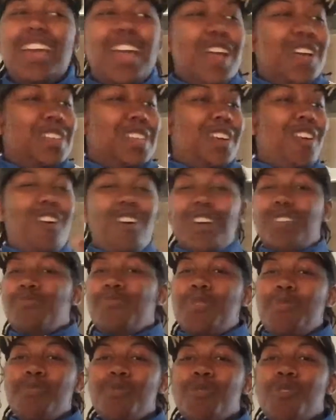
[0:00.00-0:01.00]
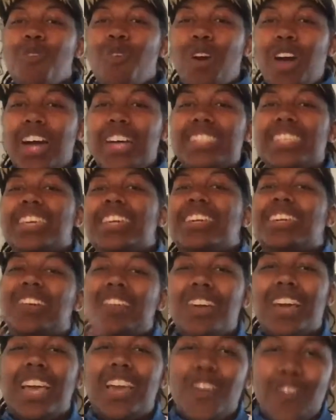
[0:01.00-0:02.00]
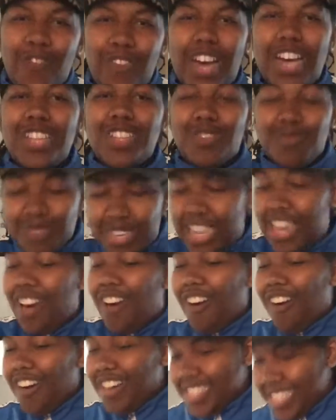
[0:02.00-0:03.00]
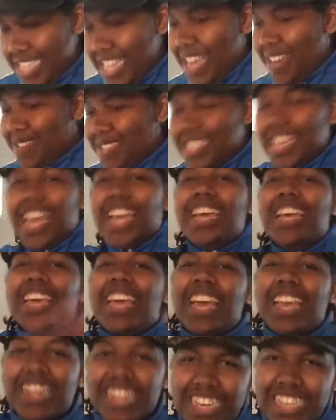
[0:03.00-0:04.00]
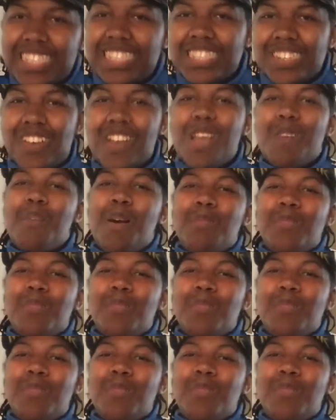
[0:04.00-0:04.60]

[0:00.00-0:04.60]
And to all the people who watch, go ahead and follow me on Snapchat and Instagram.